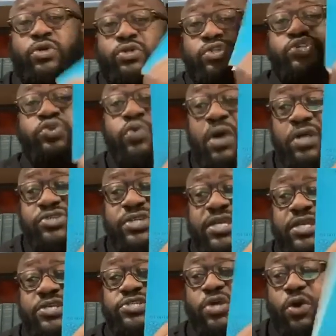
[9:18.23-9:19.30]
200
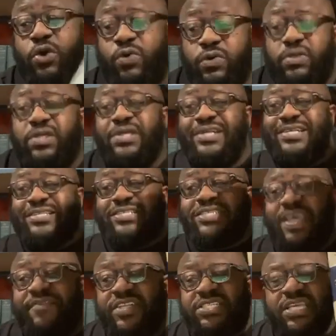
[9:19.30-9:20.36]
years old?
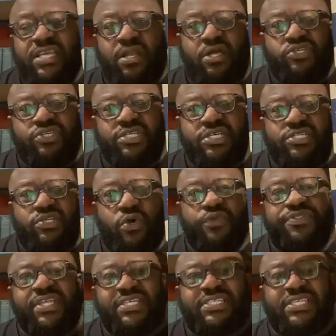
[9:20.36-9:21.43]
1,700 years old.
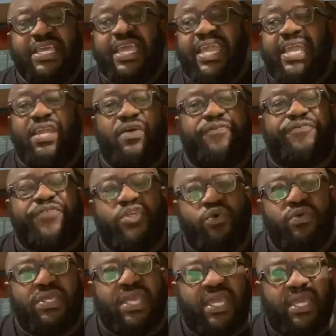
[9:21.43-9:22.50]
This, in a few
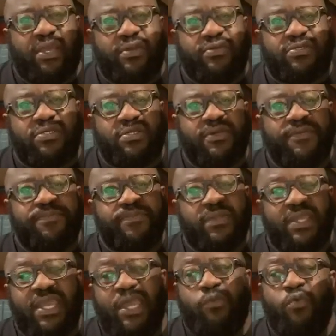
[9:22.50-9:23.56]
years,
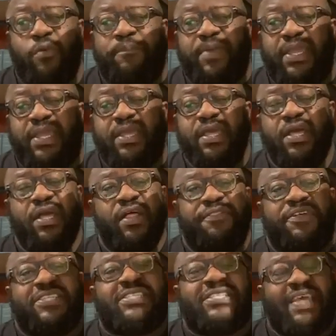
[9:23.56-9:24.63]
it will be the
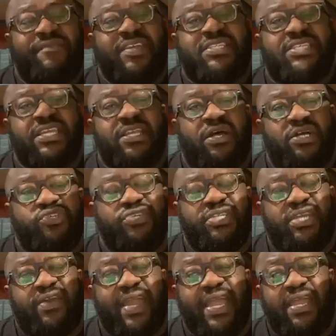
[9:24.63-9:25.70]
1,700
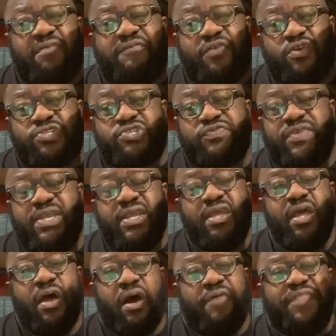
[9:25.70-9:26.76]
year anniversary
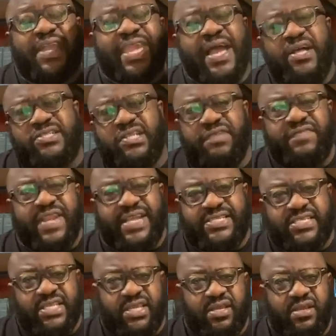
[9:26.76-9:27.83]
of the Council of Nicaea.